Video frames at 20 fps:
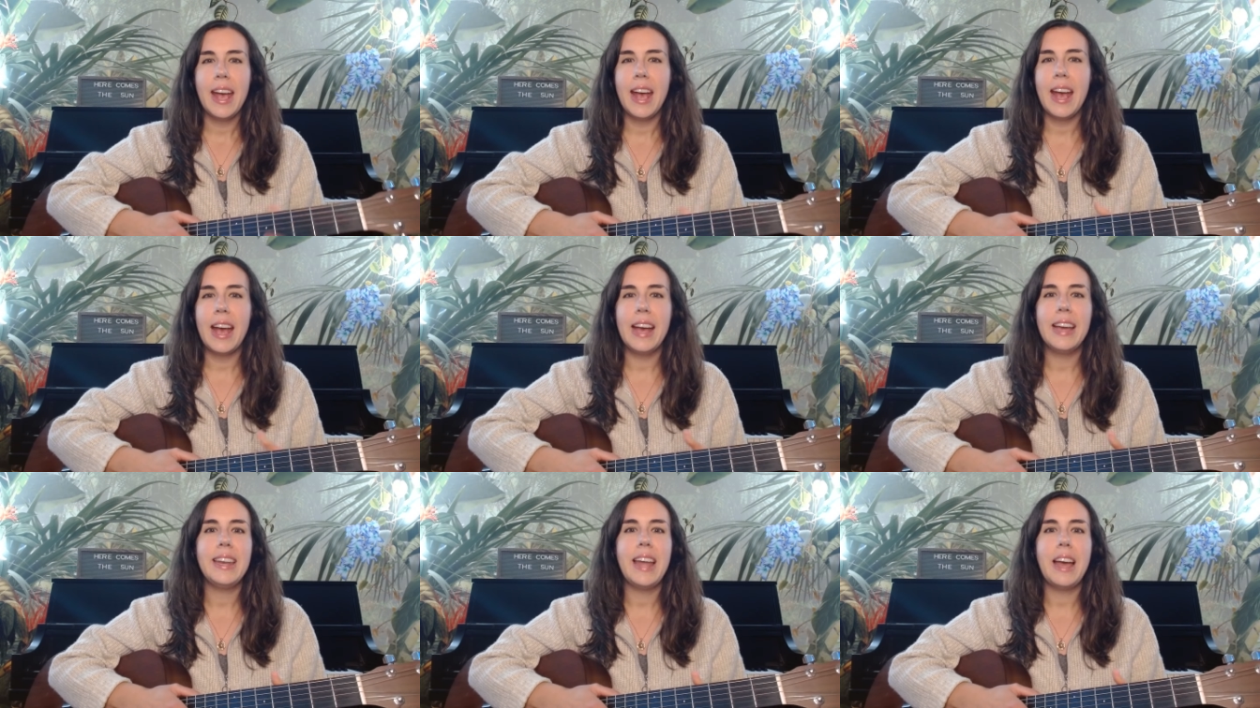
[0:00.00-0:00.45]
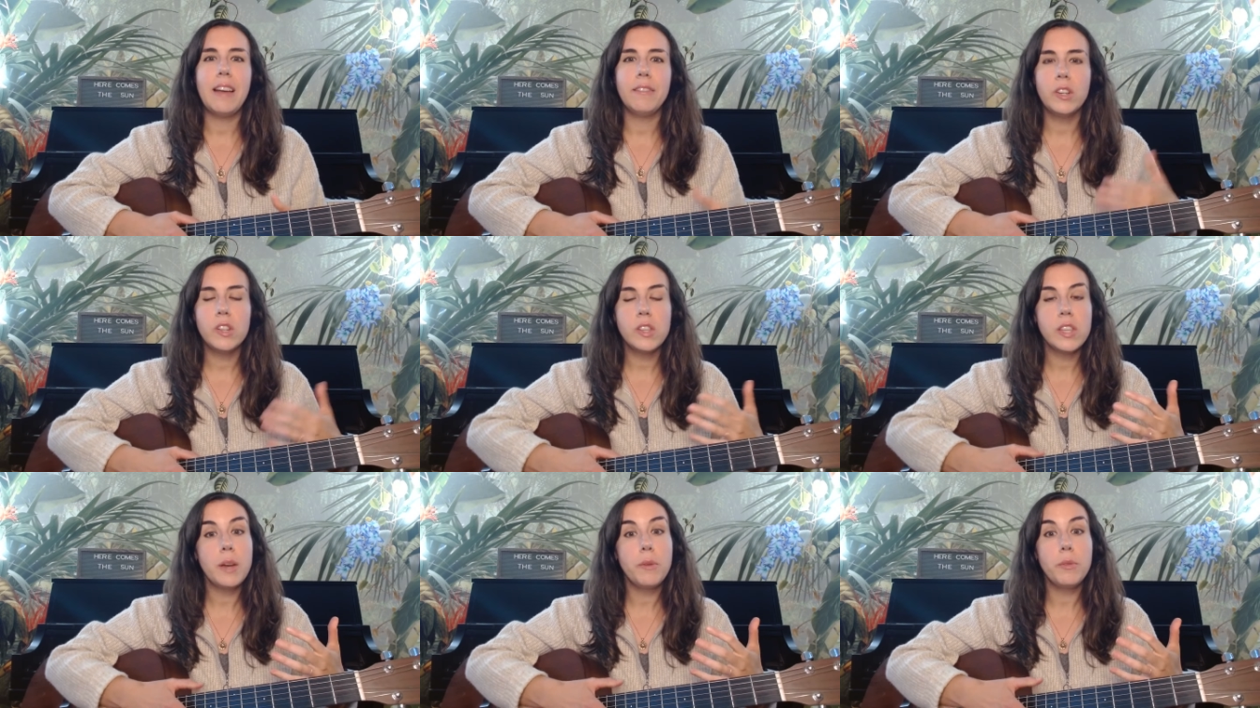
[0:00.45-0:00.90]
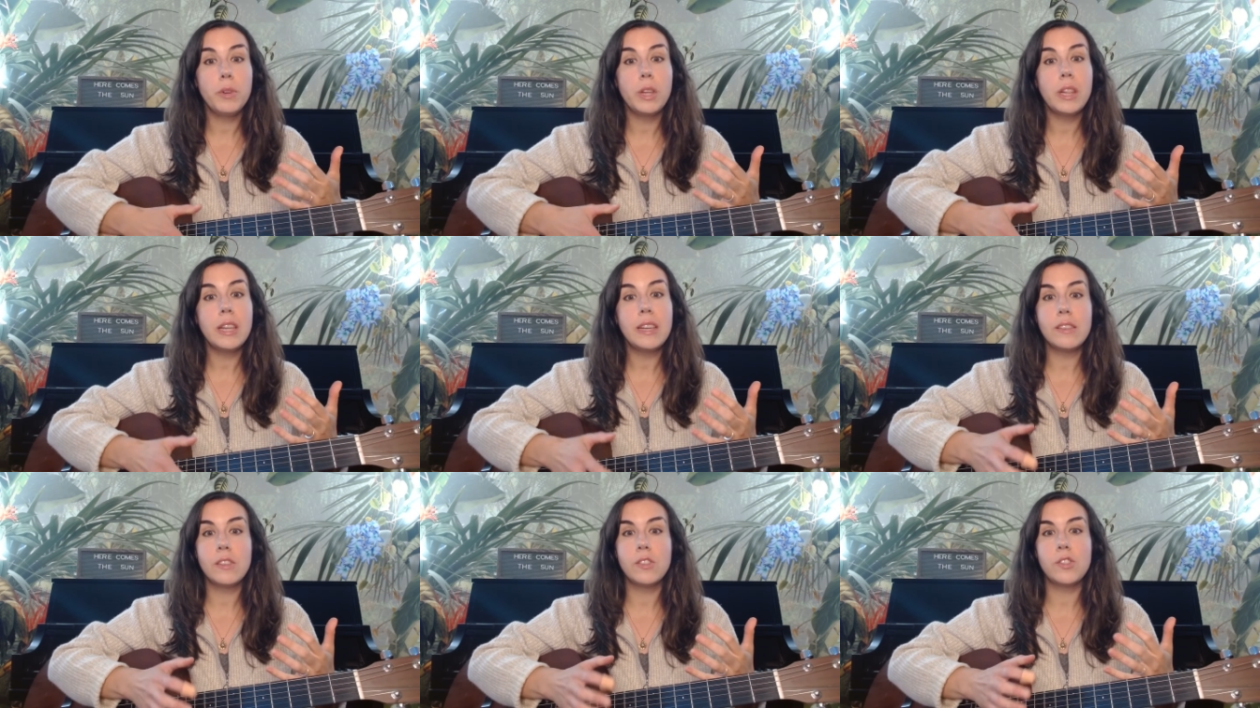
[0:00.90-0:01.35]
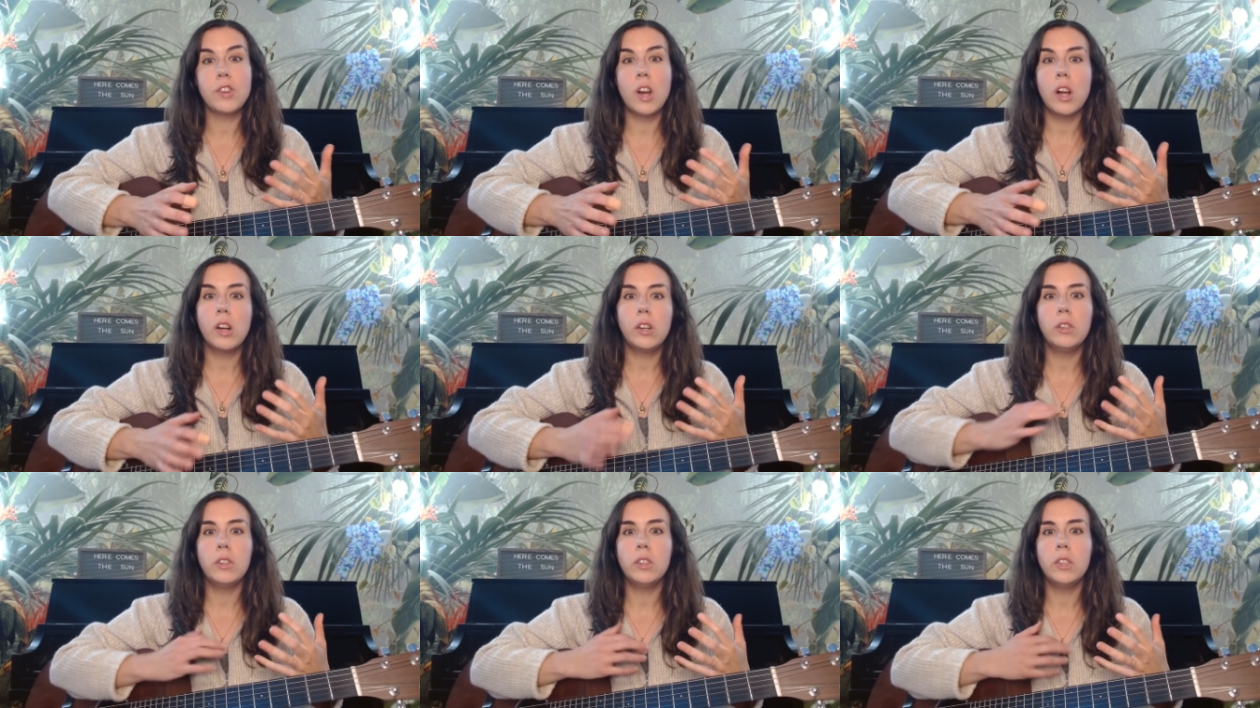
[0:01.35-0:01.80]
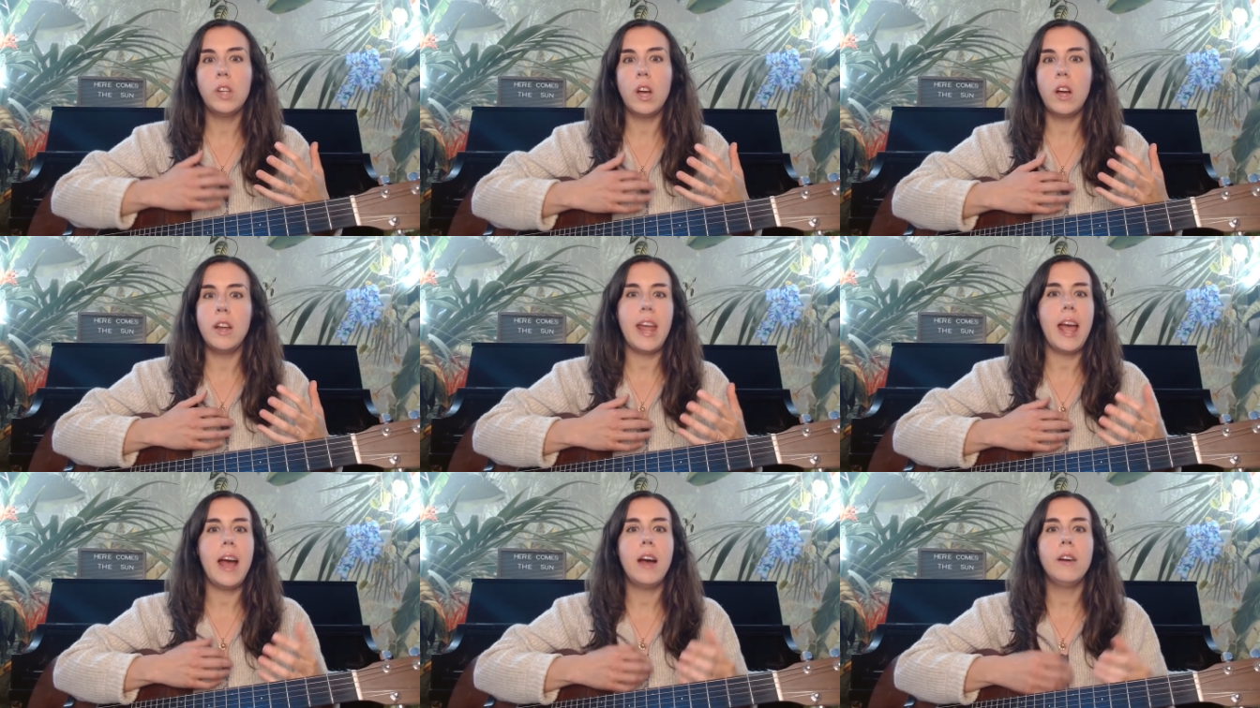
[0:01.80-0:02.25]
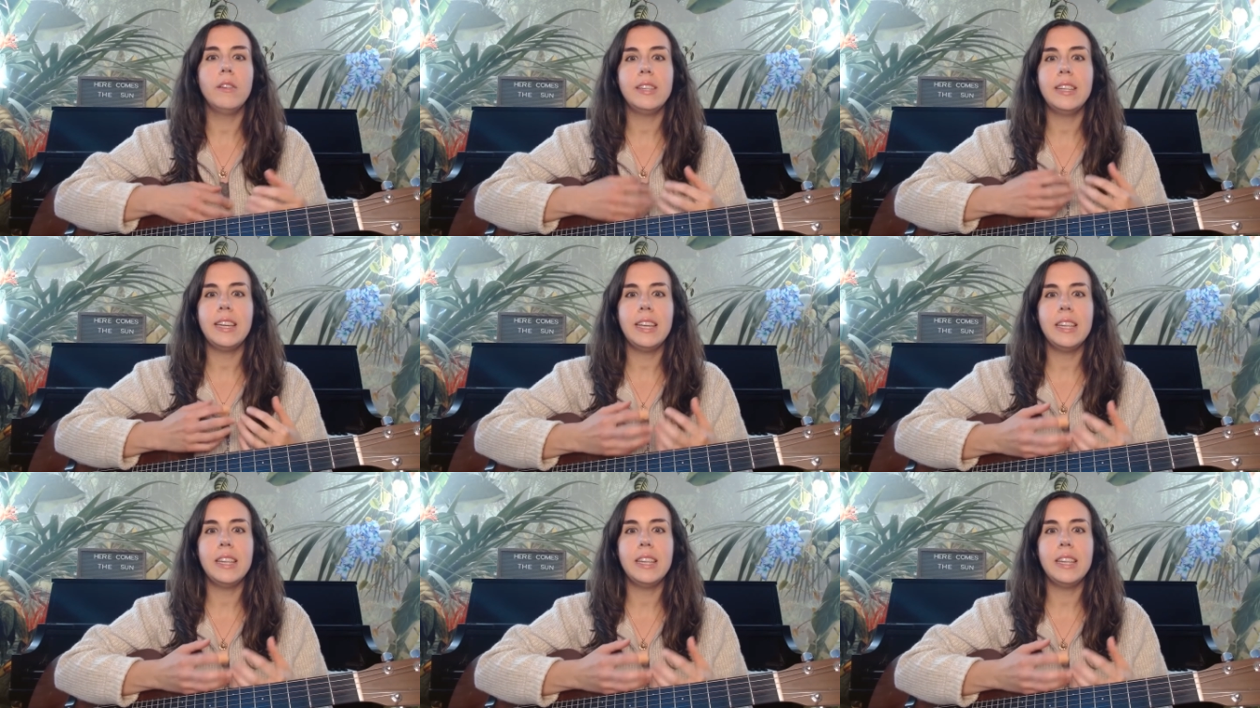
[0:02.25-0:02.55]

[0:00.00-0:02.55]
And at first I really struggled on how to